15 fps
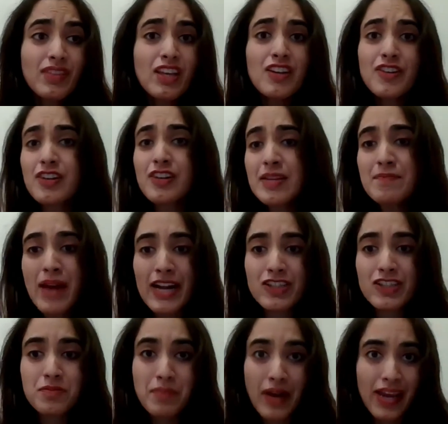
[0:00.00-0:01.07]
really
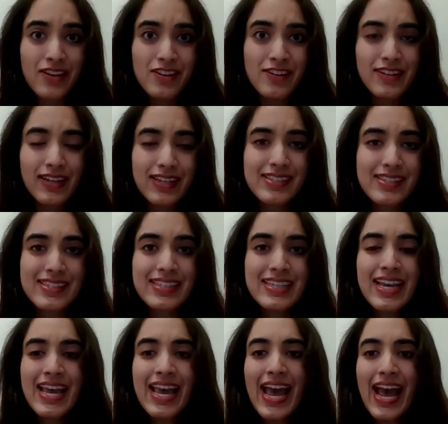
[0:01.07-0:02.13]
matched my interests.
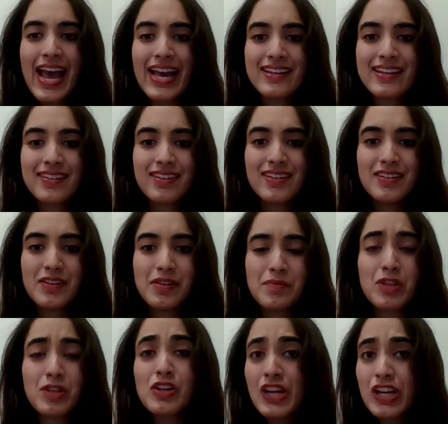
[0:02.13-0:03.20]
And
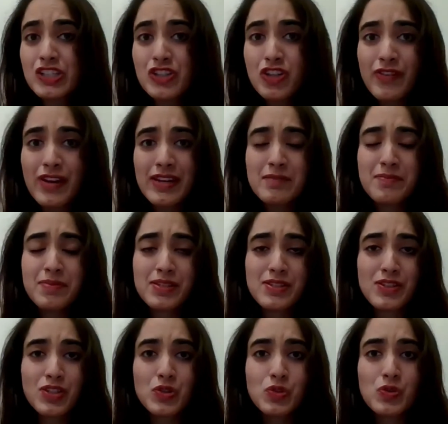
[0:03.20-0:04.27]
the location of Henley
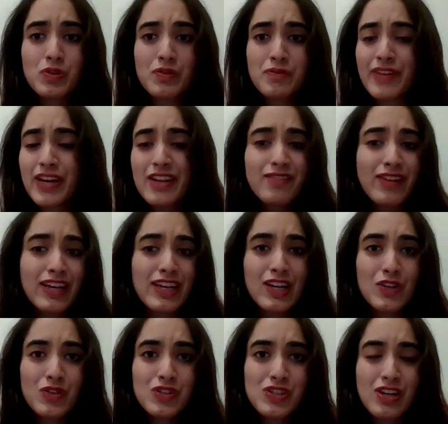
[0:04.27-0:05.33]
Business School, very, very
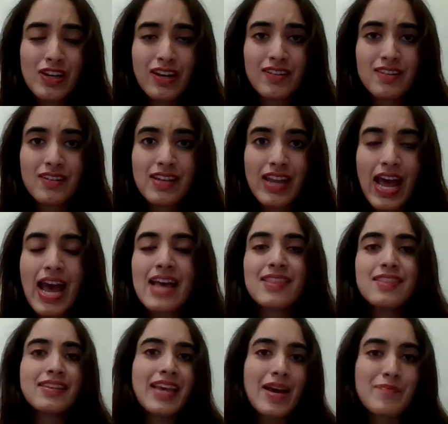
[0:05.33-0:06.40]
close to London, and
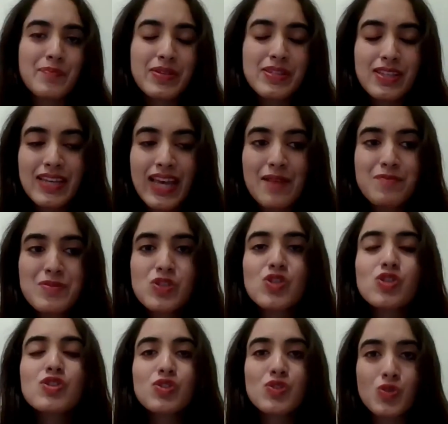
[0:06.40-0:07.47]
the campus
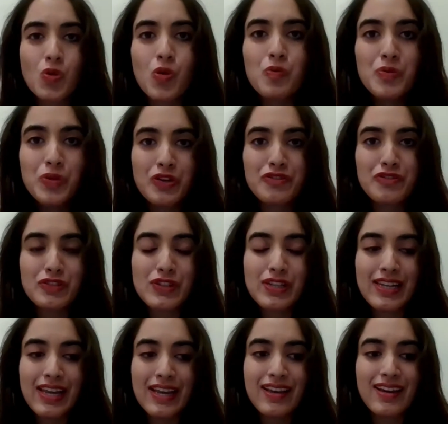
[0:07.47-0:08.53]
is so beautiful.
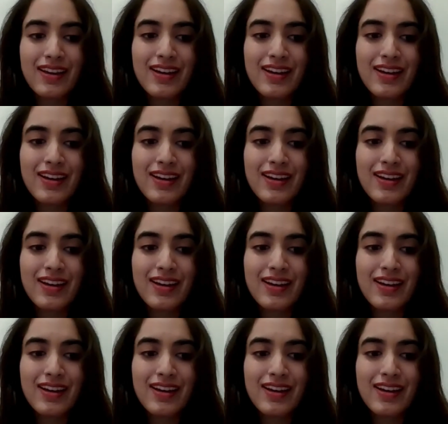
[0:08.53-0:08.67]
Like